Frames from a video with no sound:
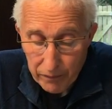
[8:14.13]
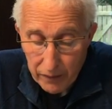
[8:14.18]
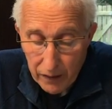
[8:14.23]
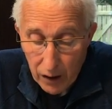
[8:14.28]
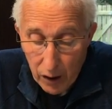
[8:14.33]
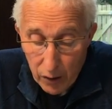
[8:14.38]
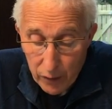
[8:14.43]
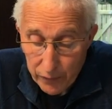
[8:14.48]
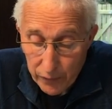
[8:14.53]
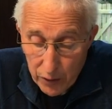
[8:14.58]

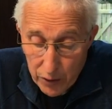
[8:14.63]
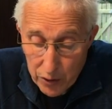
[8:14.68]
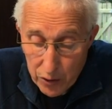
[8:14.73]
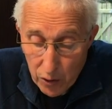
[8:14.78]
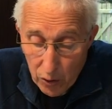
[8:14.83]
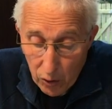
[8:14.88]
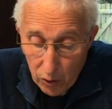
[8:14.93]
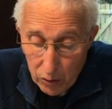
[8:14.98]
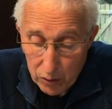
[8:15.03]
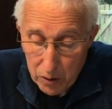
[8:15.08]
our first
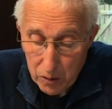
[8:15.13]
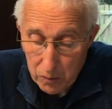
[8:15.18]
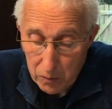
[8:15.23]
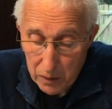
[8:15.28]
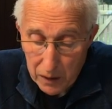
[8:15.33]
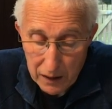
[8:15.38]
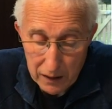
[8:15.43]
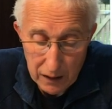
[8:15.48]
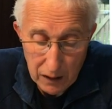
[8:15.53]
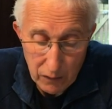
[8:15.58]
halt
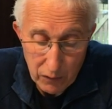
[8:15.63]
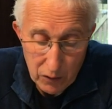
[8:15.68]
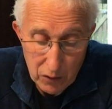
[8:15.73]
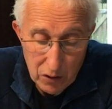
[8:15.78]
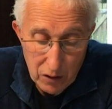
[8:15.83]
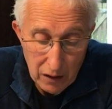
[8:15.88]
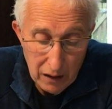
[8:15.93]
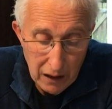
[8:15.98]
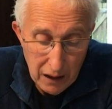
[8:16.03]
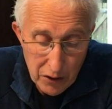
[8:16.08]
being given
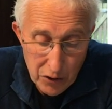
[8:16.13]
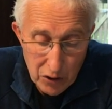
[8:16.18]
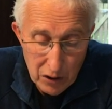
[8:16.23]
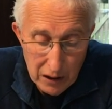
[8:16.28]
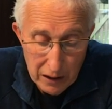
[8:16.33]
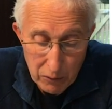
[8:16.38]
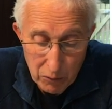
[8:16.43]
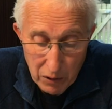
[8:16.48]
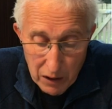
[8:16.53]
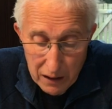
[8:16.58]
to
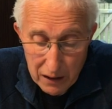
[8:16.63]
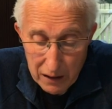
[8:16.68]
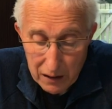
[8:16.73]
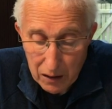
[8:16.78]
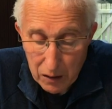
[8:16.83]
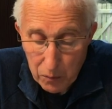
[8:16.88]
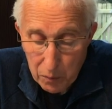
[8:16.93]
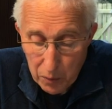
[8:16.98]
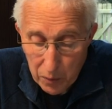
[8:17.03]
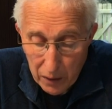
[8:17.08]
leisurely reading
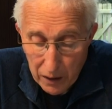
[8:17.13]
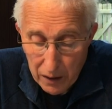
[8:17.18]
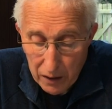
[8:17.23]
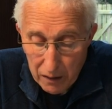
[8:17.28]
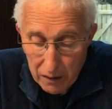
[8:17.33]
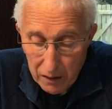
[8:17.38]
and prayer